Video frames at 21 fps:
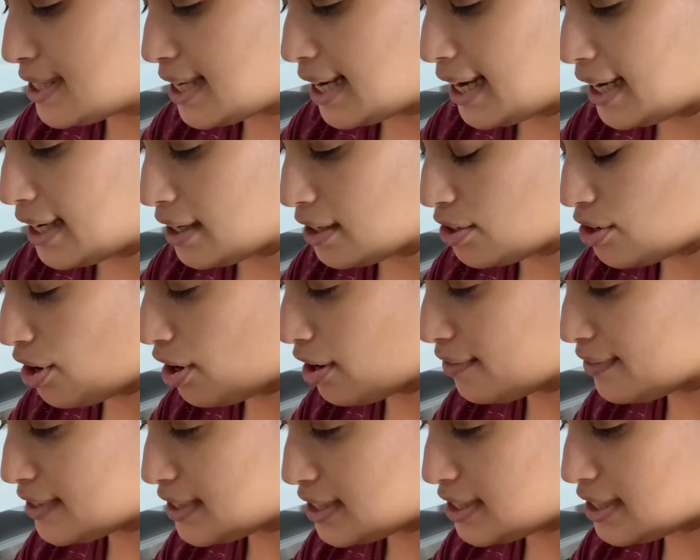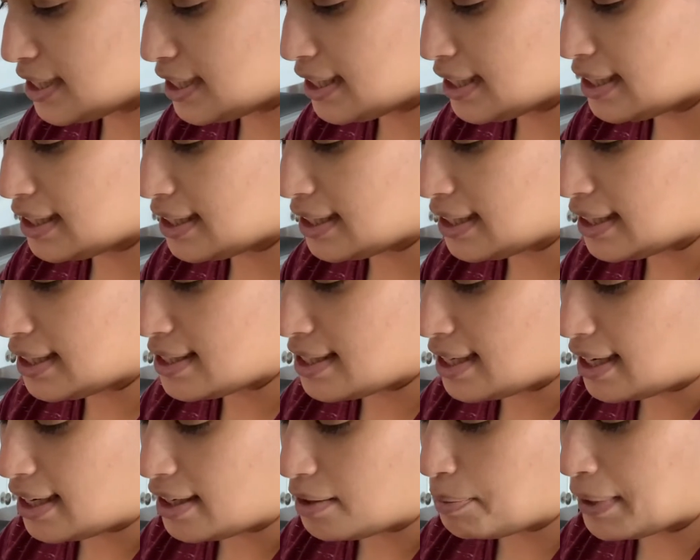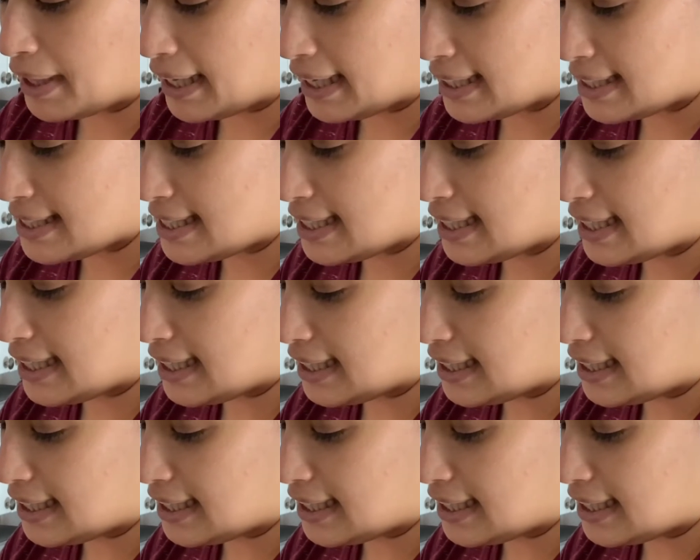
hand harvested, it is hand planted,